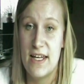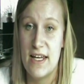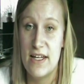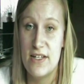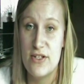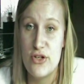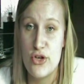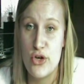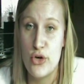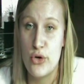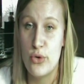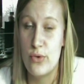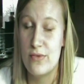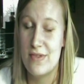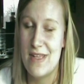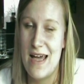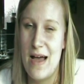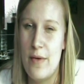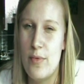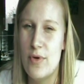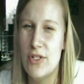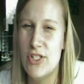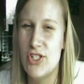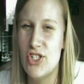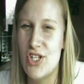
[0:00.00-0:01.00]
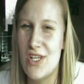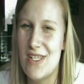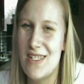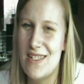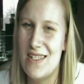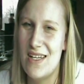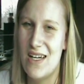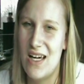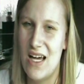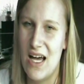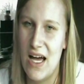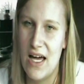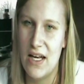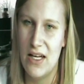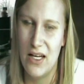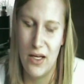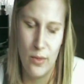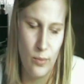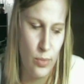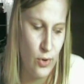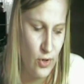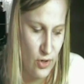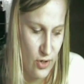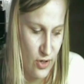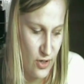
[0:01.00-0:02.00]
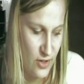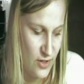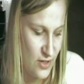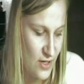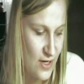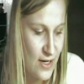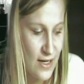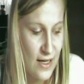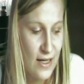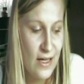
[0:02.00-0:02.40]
can do. That was just the cutting part.